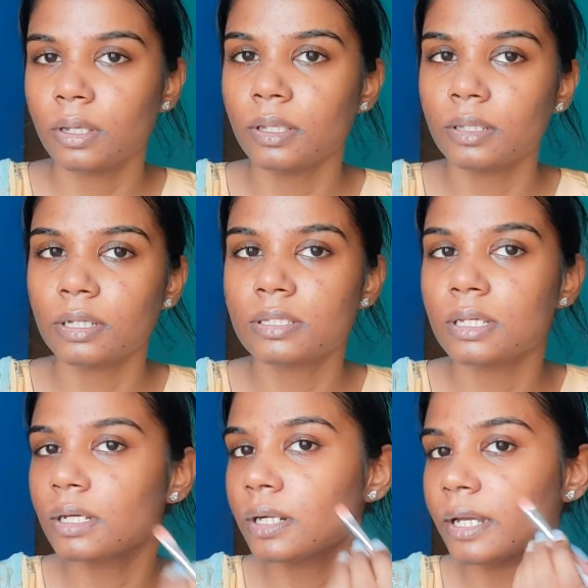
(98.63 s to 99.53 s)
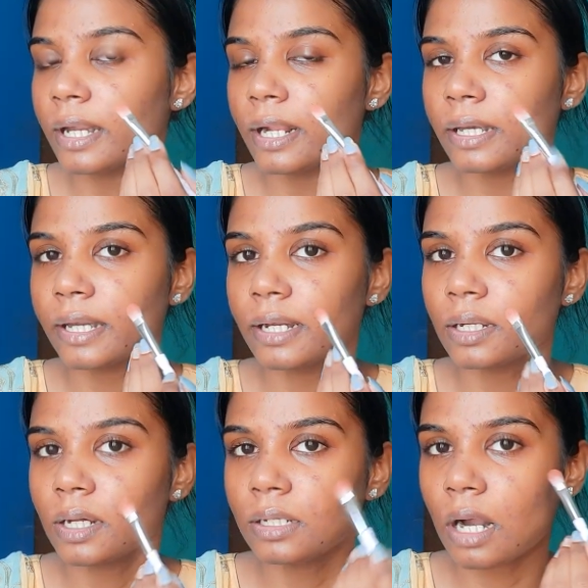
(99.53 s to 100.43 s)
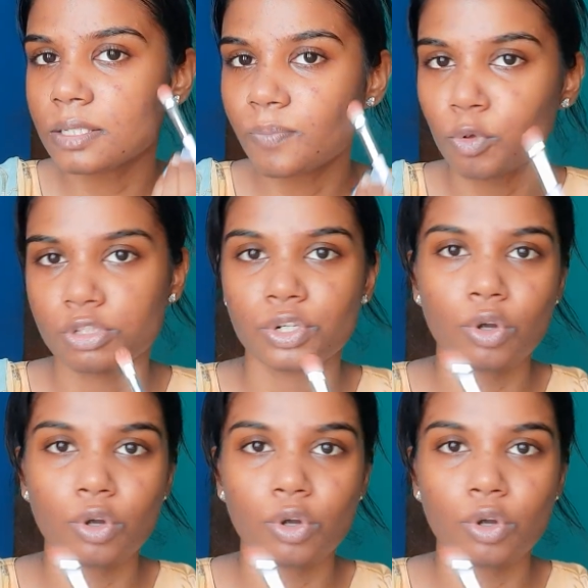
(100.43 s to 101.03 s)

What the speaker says: In the concealer, I apply dark spots.